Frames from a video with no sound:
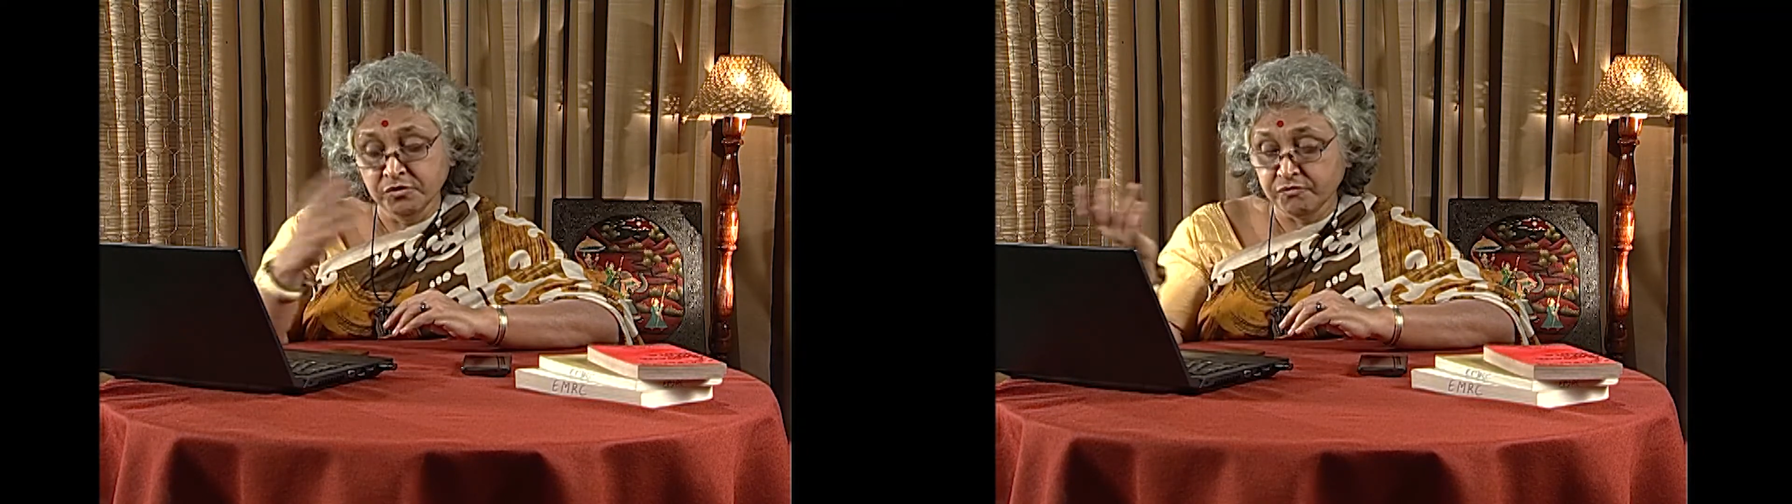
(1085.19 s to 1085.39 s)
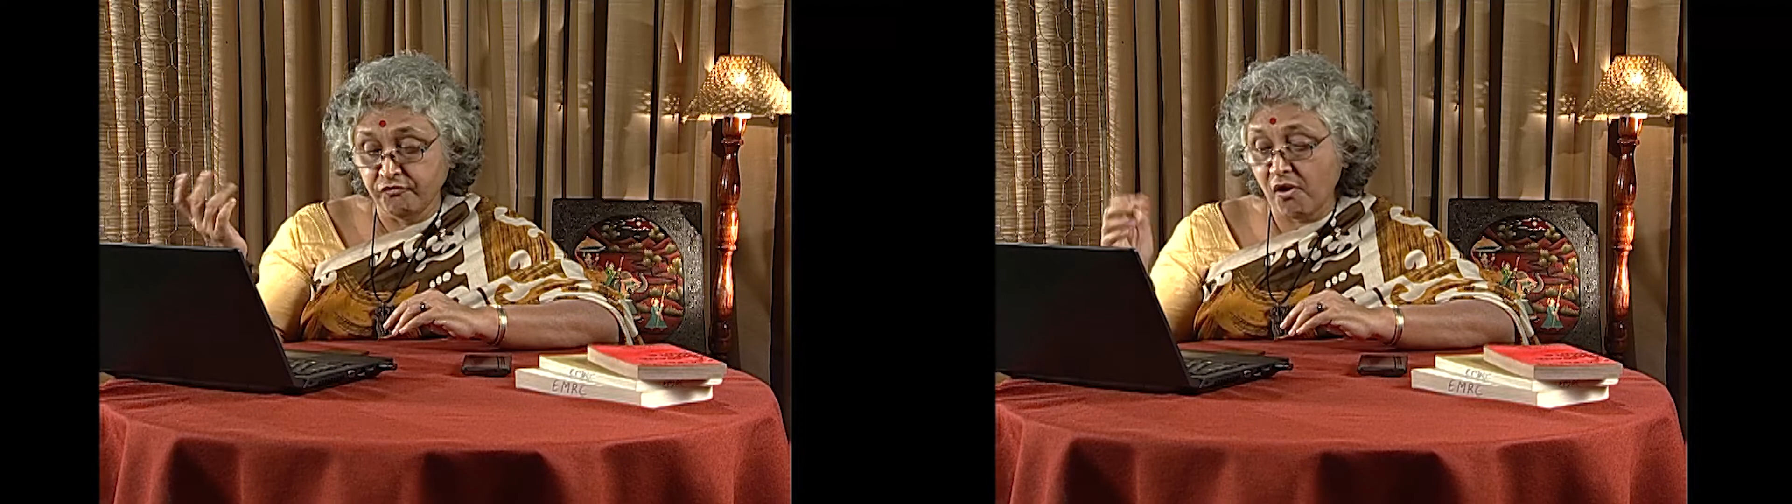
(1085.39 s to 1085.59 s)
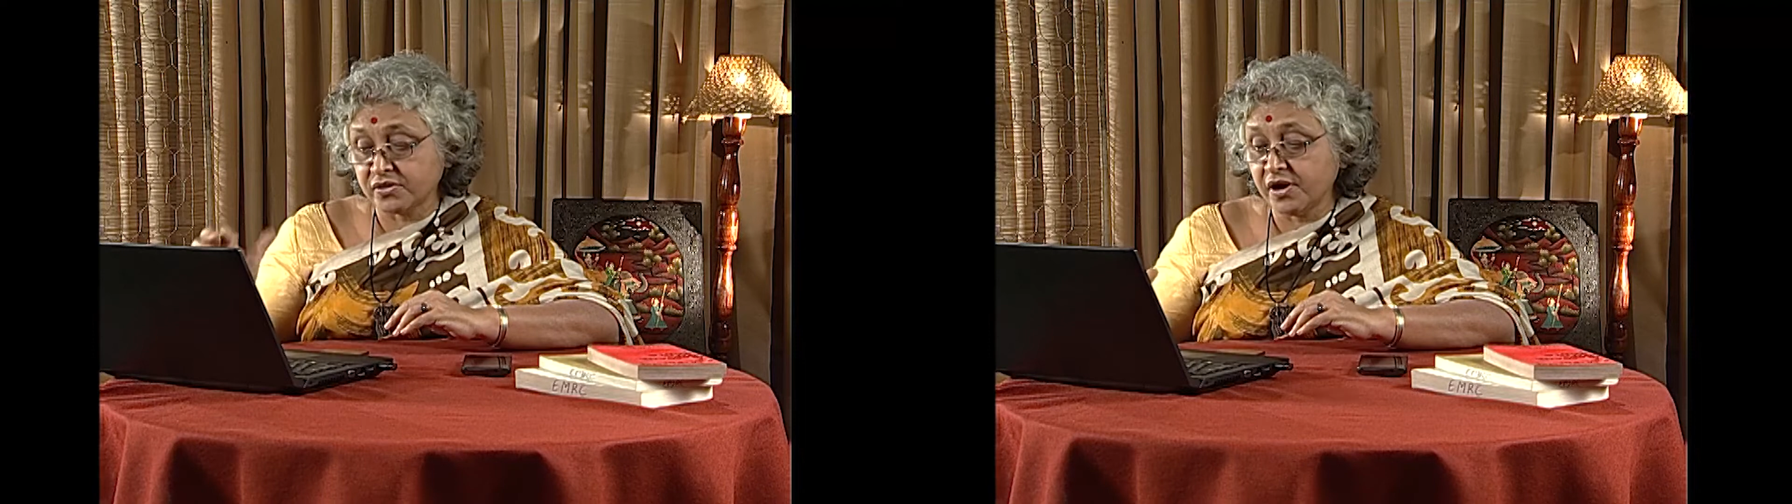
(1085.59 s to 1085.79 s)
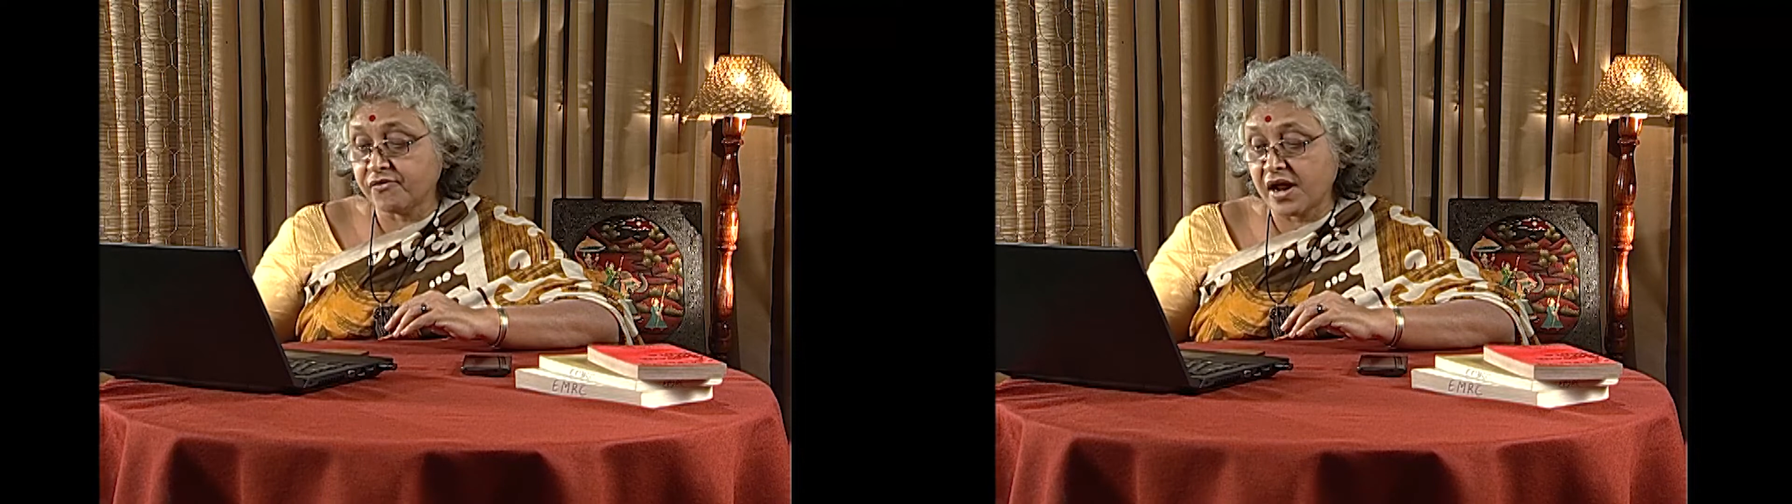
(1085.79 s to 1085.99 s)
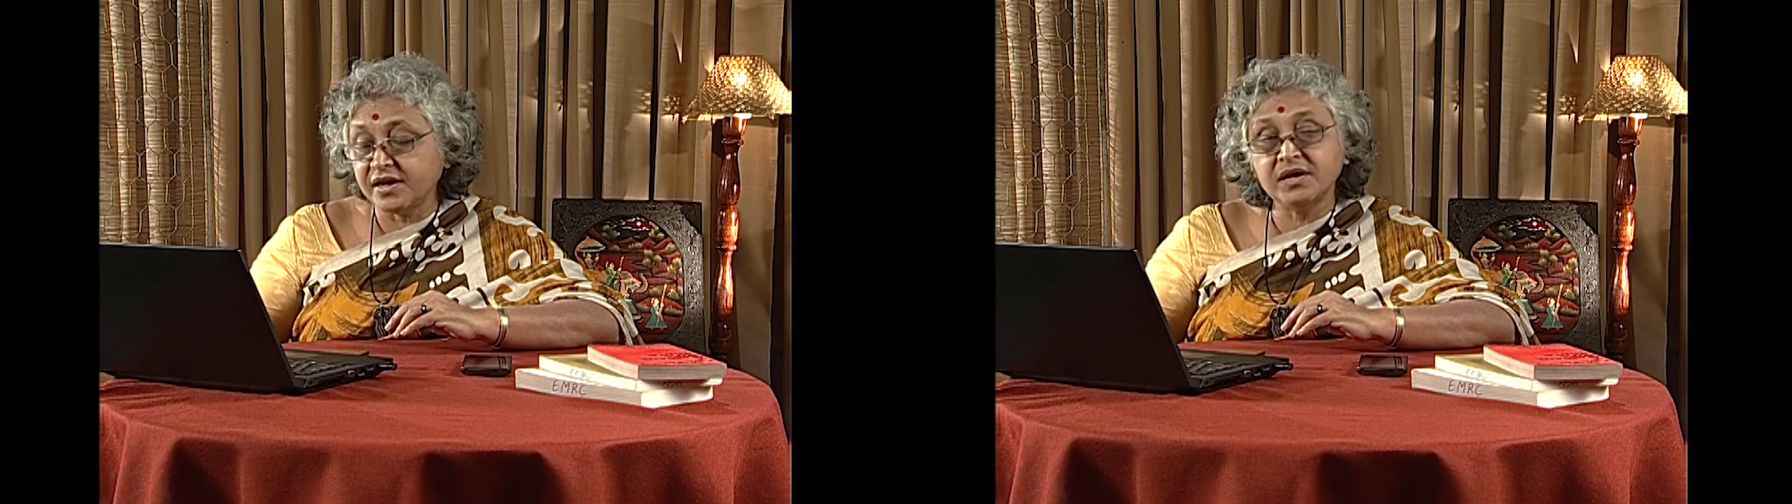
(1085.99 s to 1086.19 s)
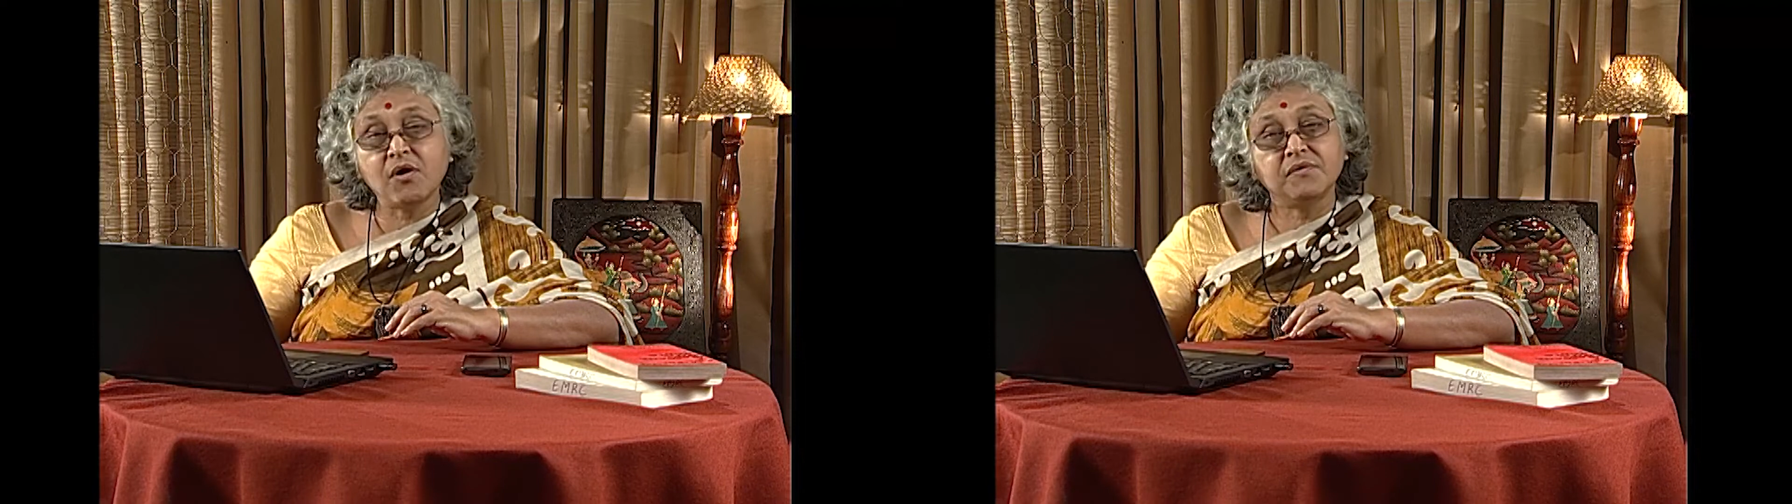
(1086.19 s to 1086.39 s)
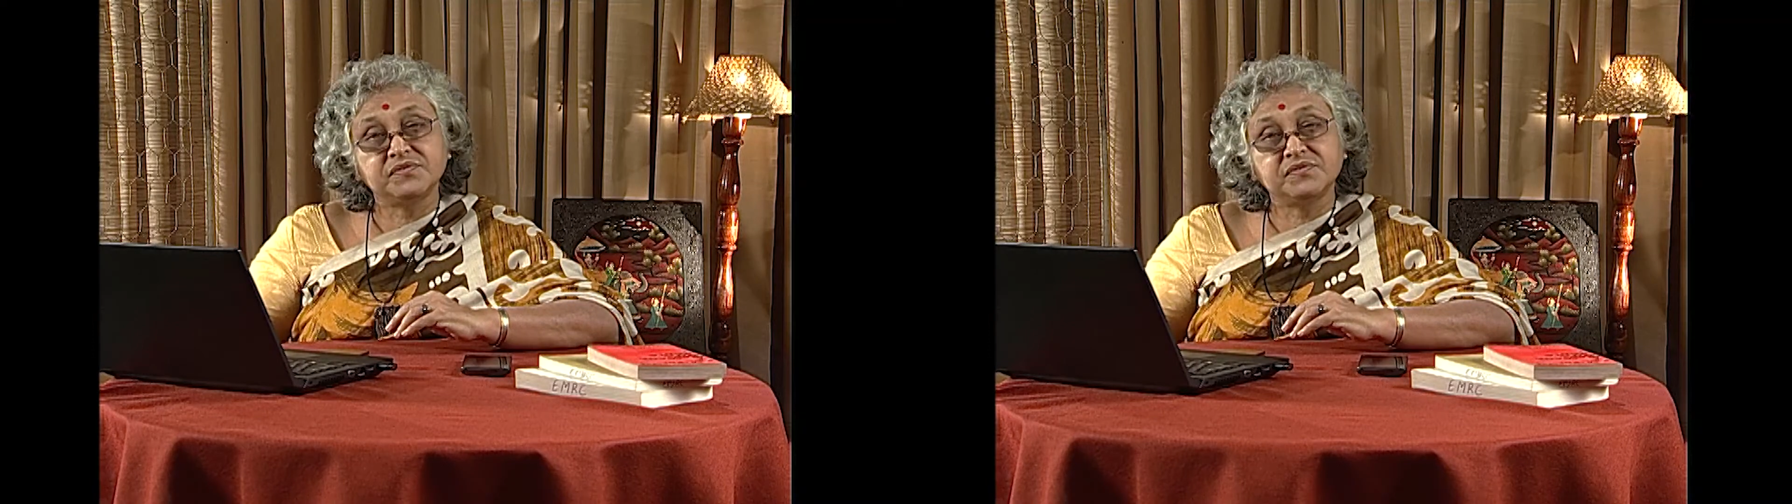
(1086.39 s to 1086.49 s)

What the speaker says: for the running of